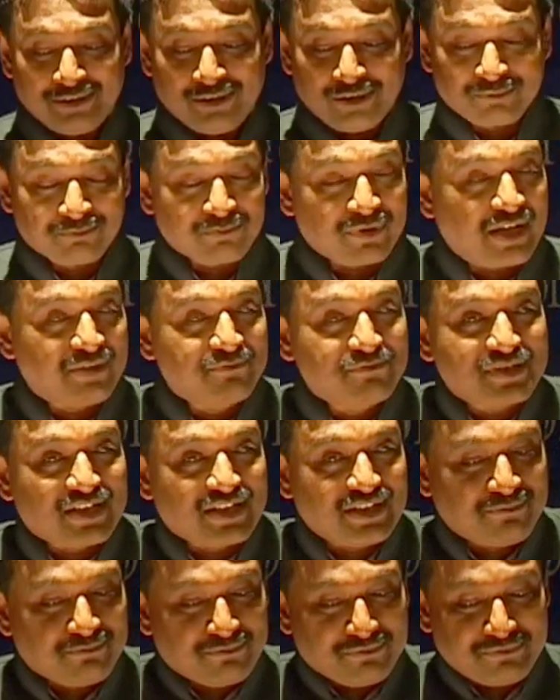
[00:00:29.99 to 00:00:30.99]
on prime
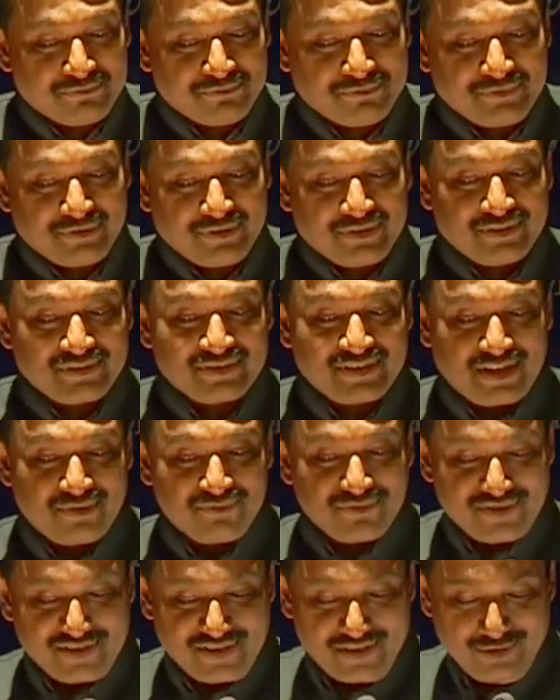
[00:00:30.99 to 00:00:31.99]
time in
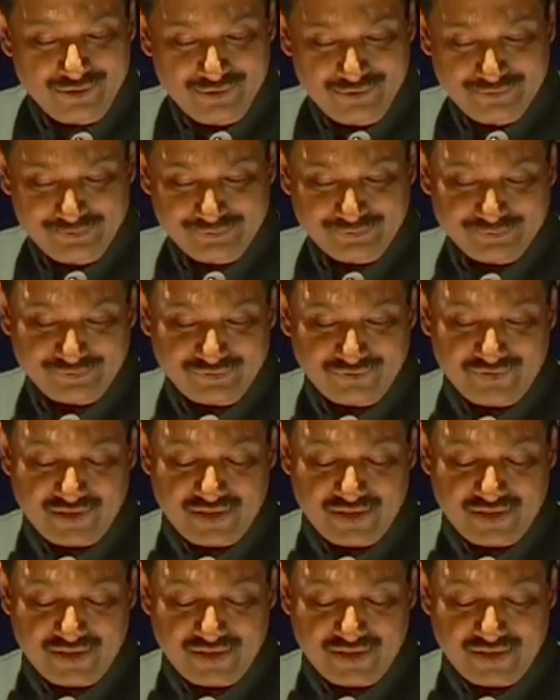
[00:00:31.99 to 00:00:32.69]
Times Now.